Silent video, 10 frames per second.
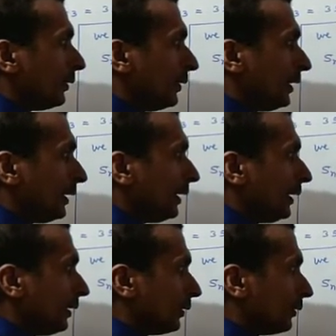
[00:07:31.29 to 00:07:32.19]
d.
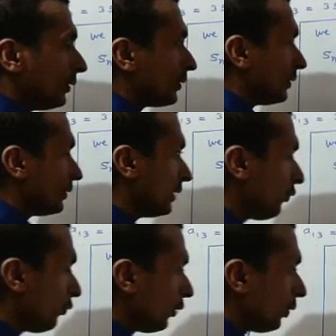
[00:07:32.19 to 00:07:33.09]
This is the
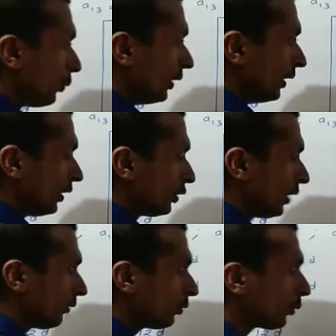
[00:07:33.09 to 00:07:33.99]
formula. You
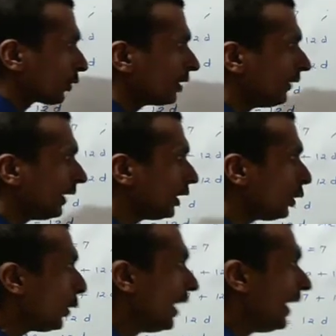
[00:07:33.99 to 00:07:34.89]
have to put the
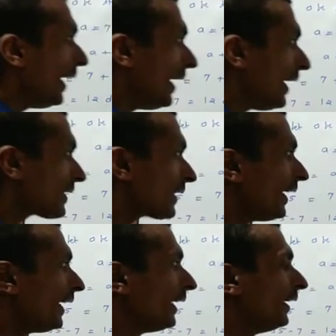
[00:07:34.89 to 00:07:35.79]
value
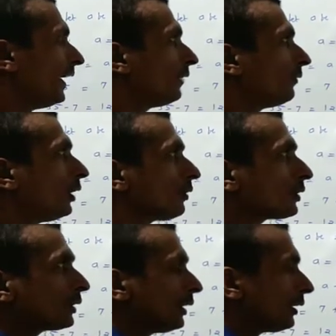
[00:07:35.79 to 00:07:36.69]
Sn, n value is
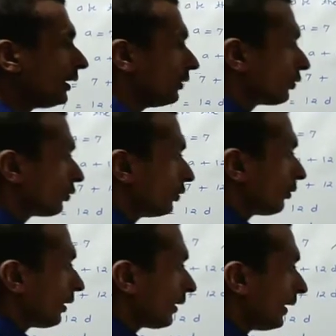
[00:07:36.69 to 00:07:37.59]
13, so you
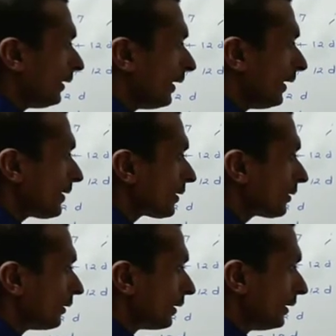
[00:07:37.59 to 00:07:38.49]
can write
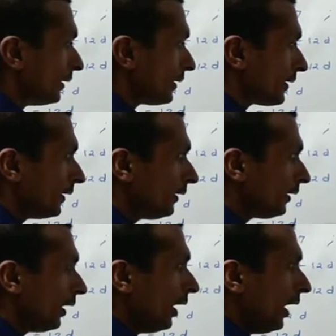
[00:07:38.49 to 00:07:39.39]
S13 is here,
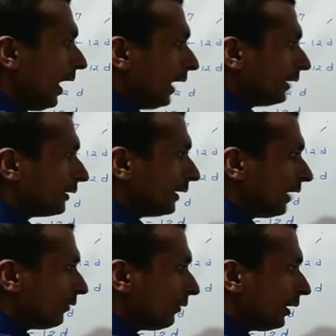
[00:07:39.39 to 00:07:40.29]
and the
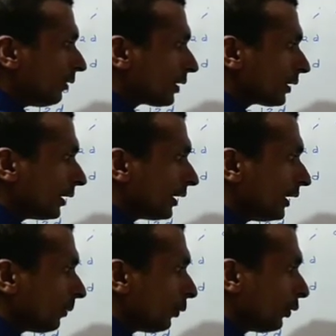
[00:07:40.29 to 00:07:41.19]
n value is 13
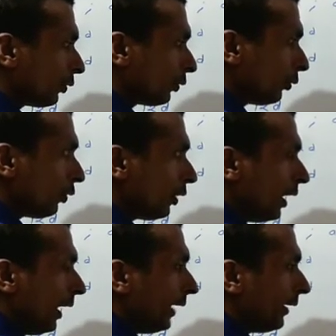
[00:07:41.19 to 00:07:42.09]
upon 2,
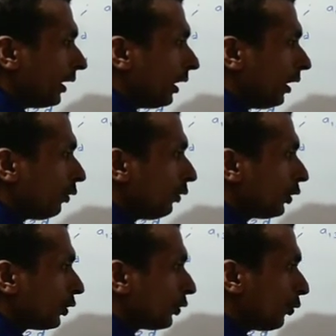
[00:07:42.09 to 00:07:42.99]
and now
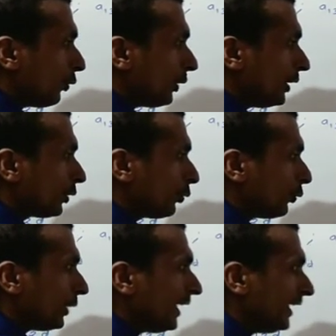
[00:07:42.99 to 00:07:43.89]
2
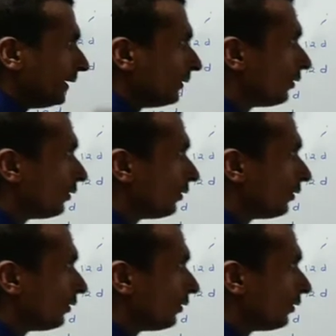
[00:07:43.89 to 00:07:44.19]
into A,